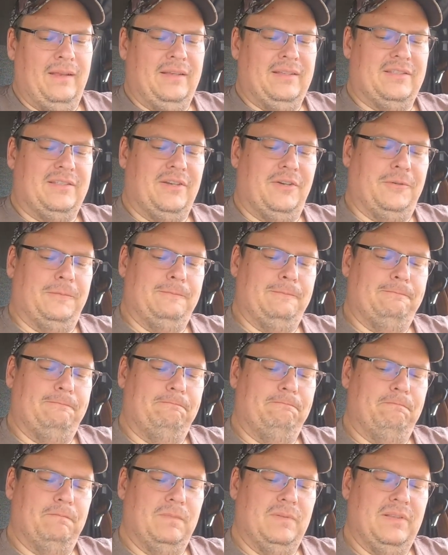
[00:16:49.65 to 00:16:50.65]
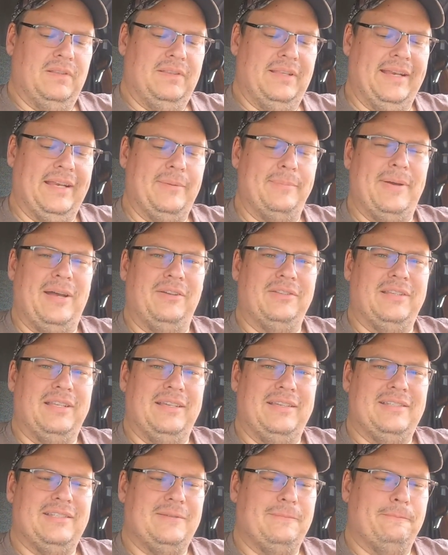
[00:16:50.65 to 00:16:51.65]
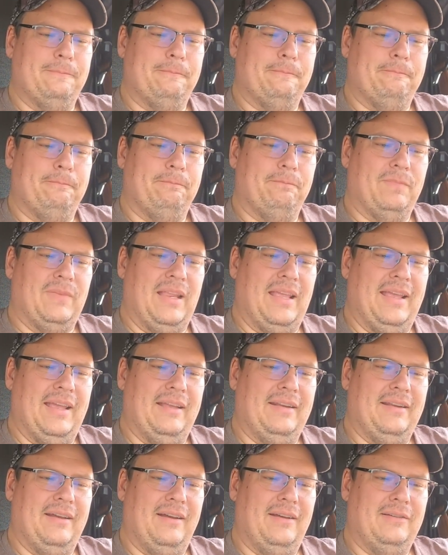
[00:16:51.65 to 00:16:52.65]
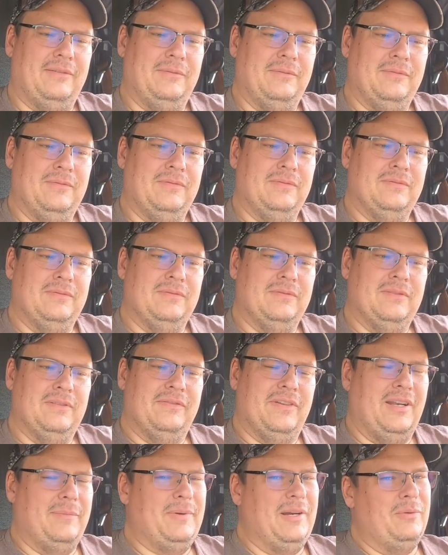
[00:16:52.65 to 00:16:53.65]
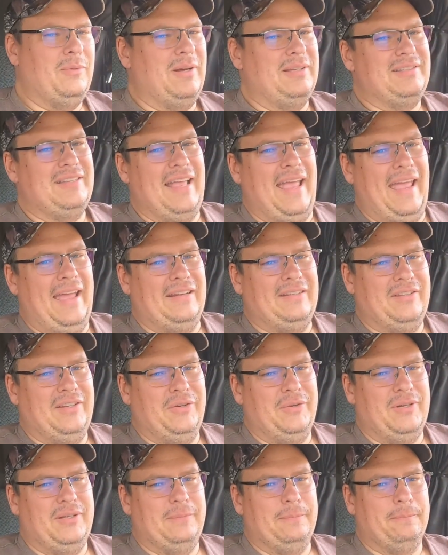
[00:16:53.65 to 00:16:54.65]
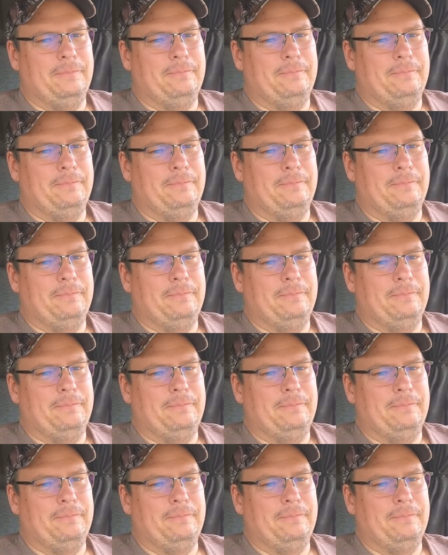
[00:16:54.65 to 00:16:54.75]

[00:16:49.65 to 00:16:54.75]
So think about this, and if anybody wants to add to it,